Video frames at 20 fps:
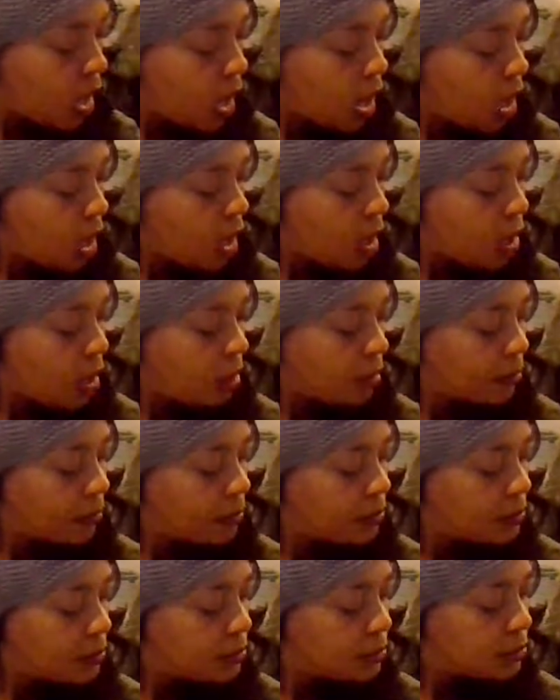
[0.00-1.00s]

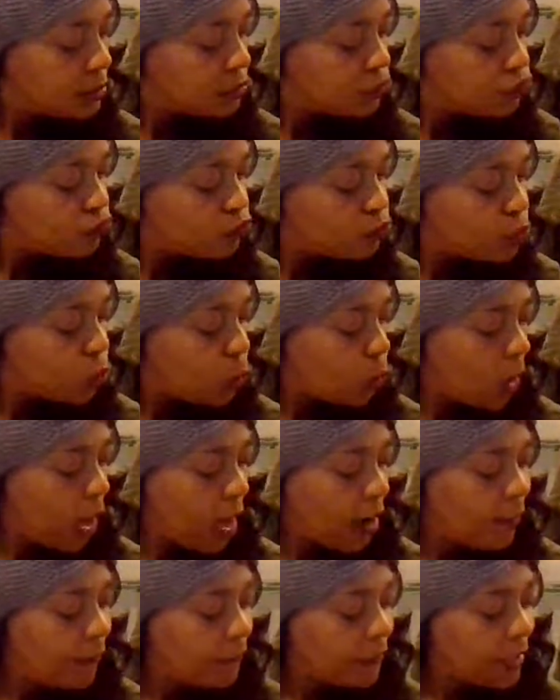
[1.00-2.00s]
um,
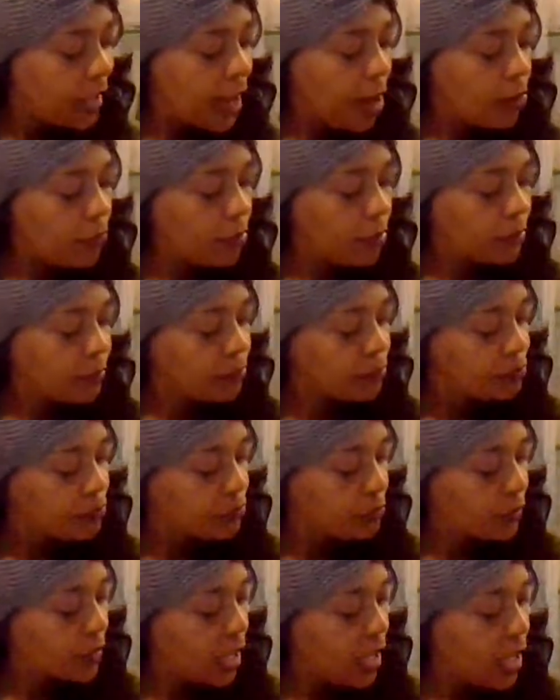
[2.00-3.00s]
Wildflower,
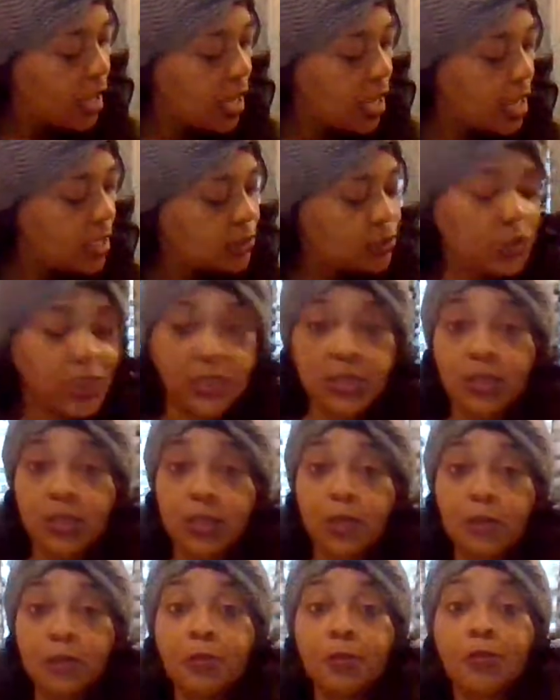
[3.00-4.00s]
and
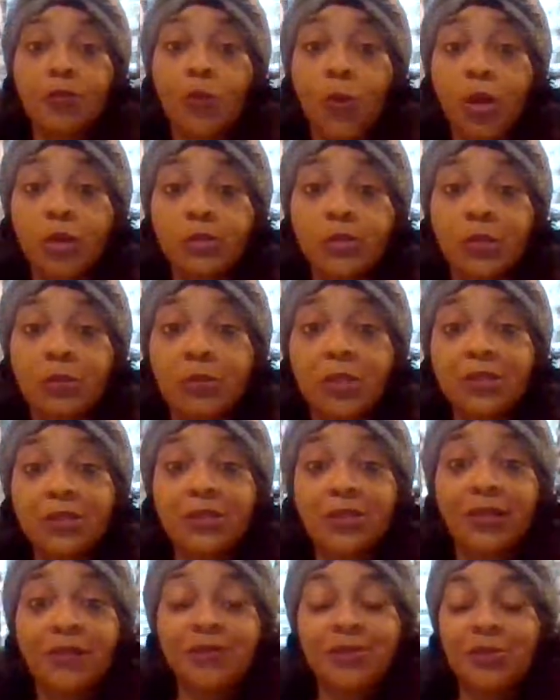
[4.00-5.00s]
Jessica Walton.
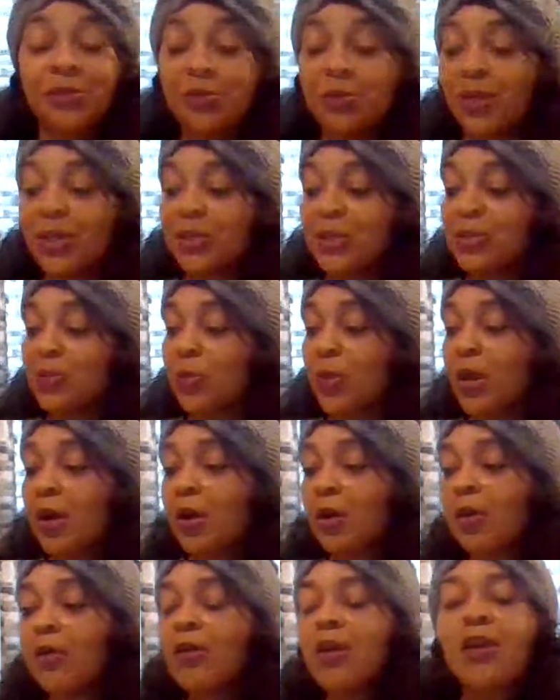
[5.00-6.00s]
Much love to you as
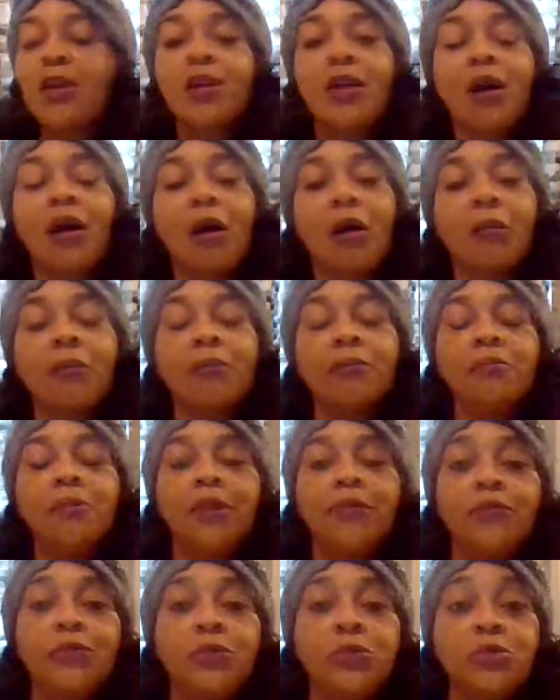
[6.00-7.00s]
well. Um,
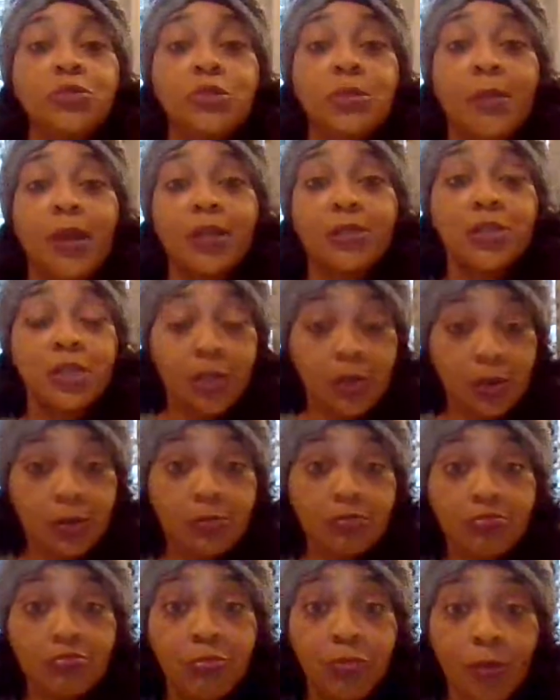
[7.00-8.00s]
if you're new to my
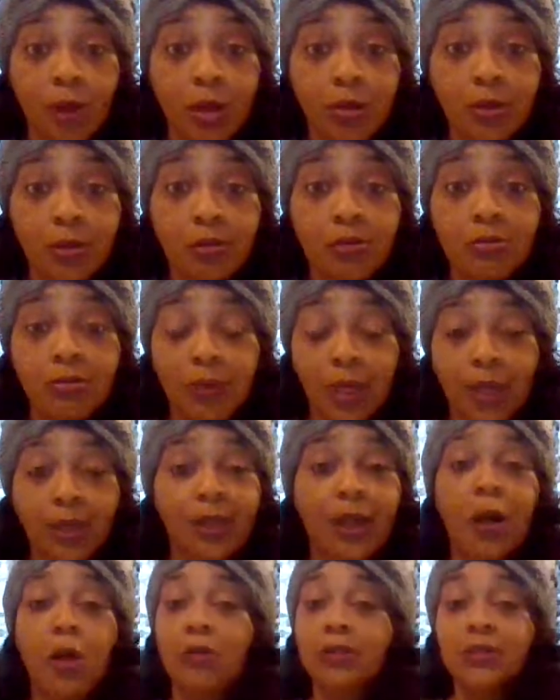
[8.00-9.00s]
channel, welcome.
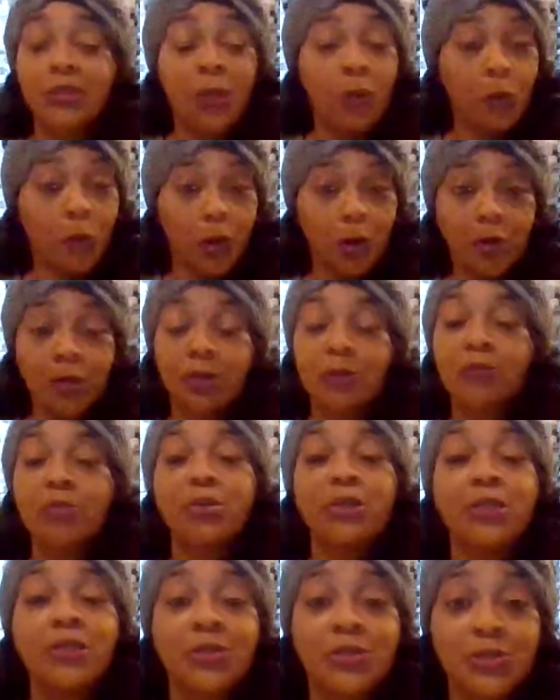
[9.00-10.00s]
Like I always say, welcome.
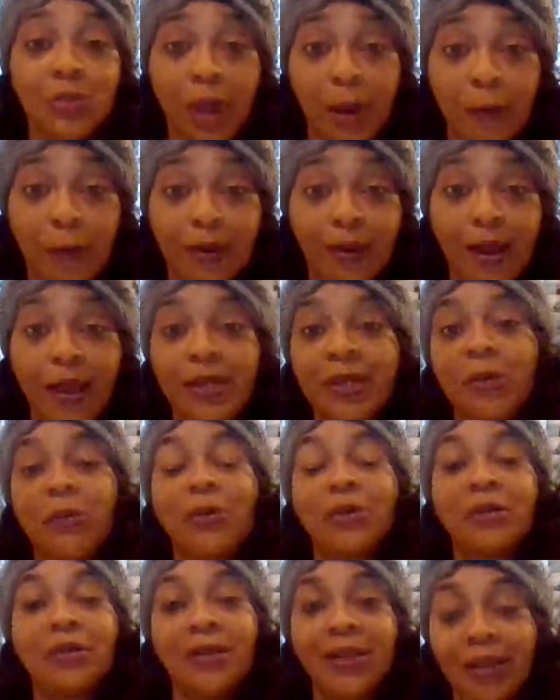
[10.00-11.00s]
Please drop a line. I
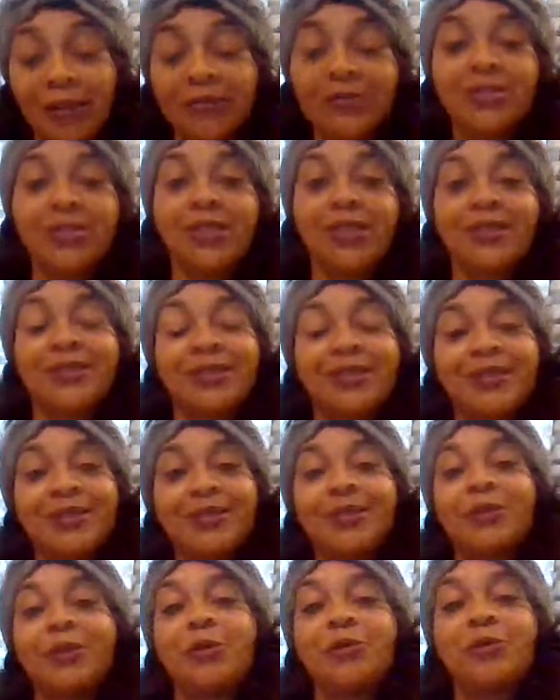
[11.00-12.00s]
would love a chance to
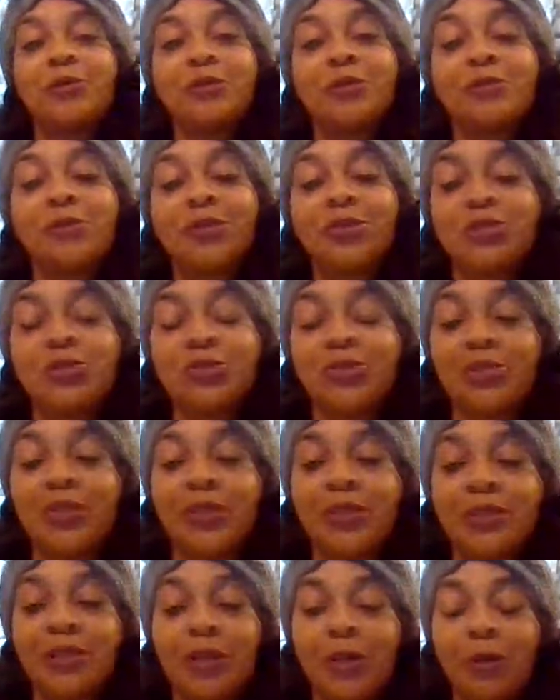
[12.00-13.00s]
get to know you as much as you're
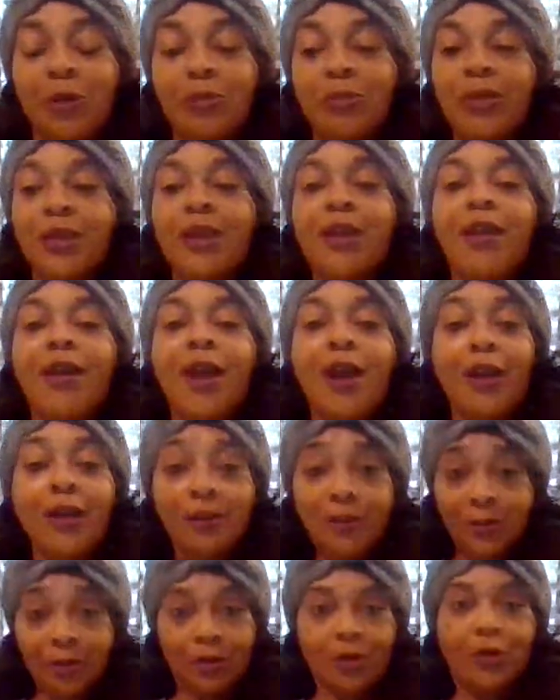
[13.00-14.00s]
getting to learn me.
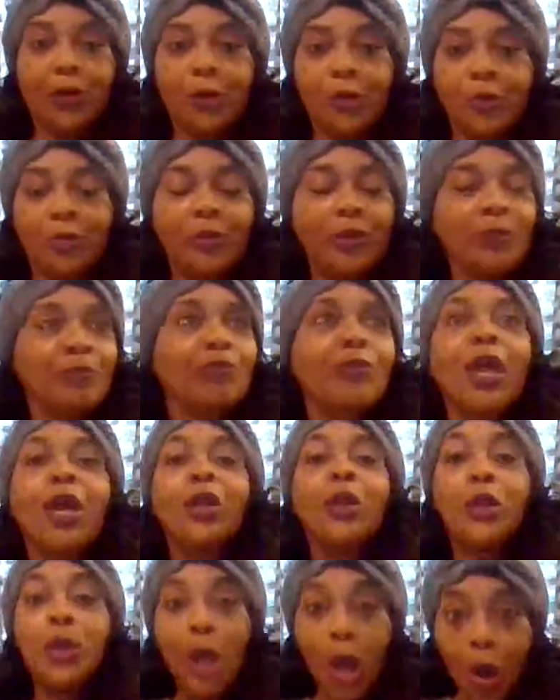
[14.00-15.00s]
Learn me.
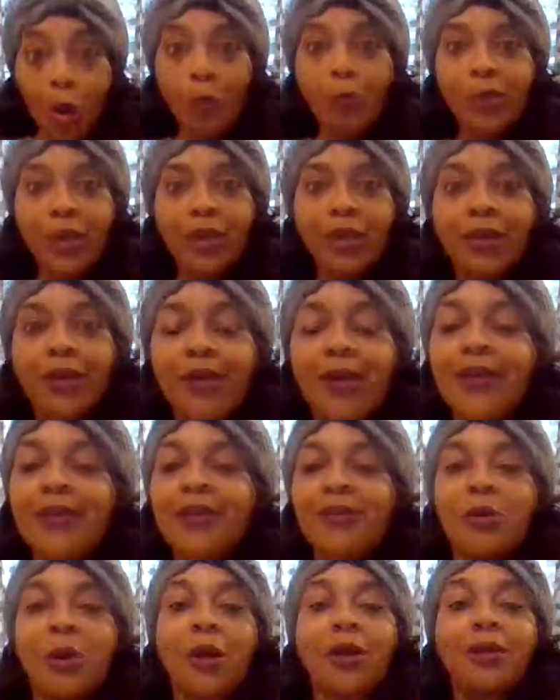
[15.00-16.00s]
Know me.
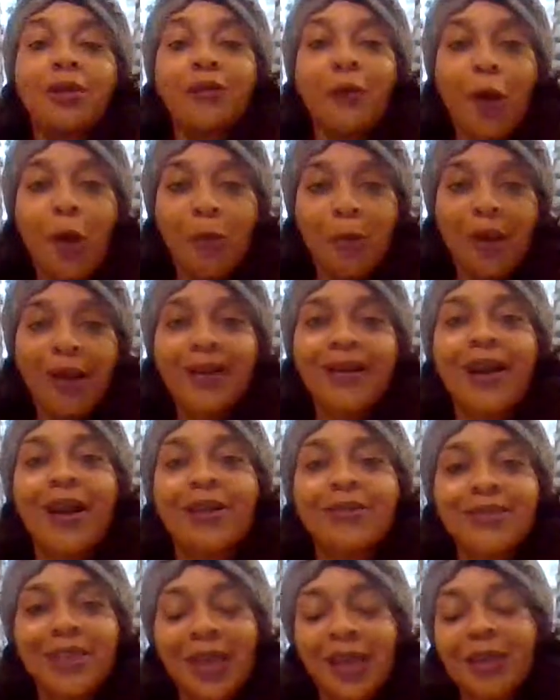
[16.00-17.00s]
You know, I'll leave all my
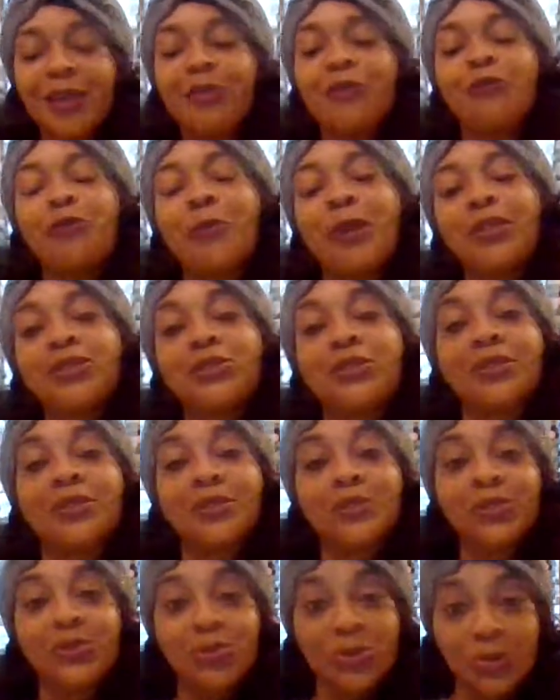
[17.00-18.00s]
contact information in
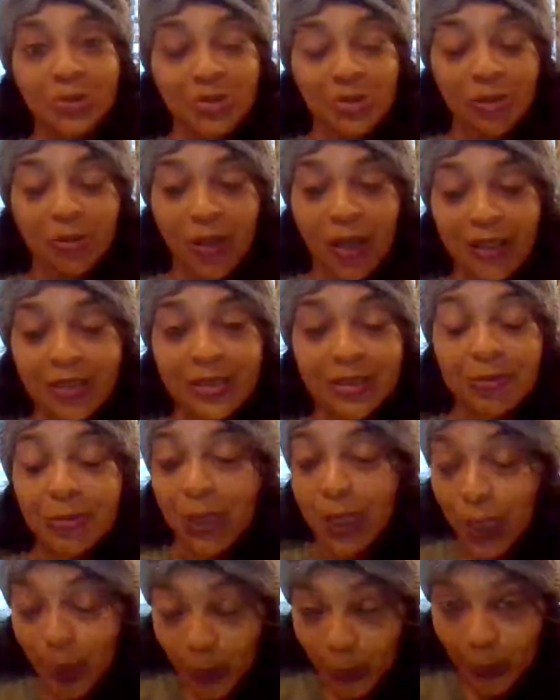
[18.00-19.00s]
the description box
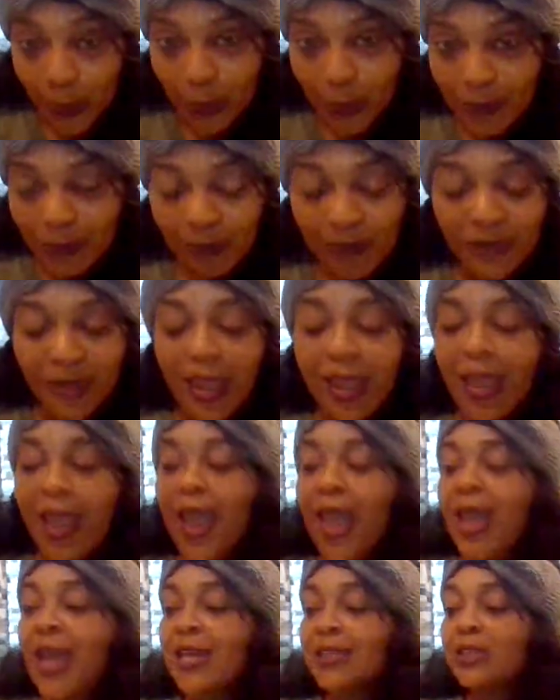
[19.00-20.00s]
below,
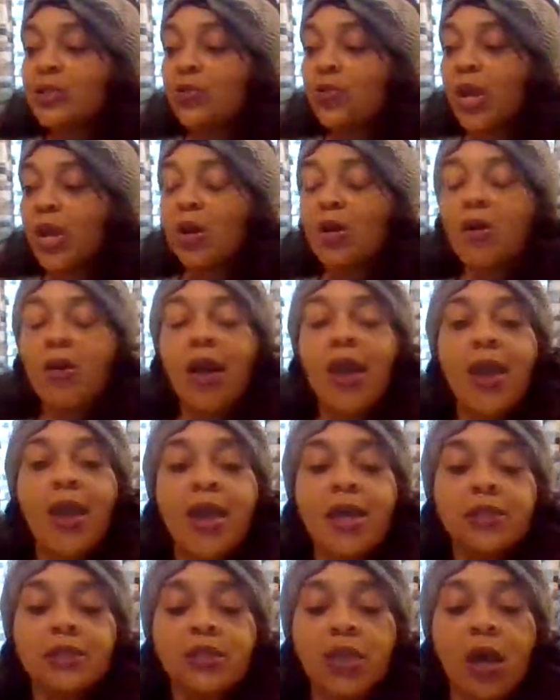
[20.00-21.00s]
as well
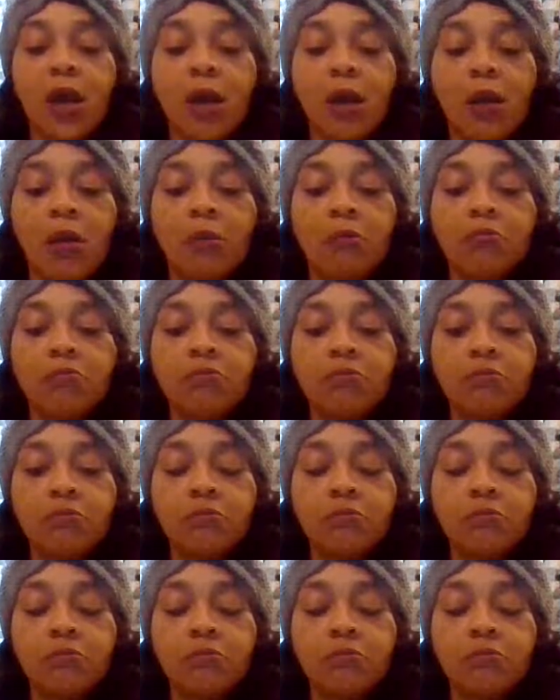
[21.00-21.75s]
as, um,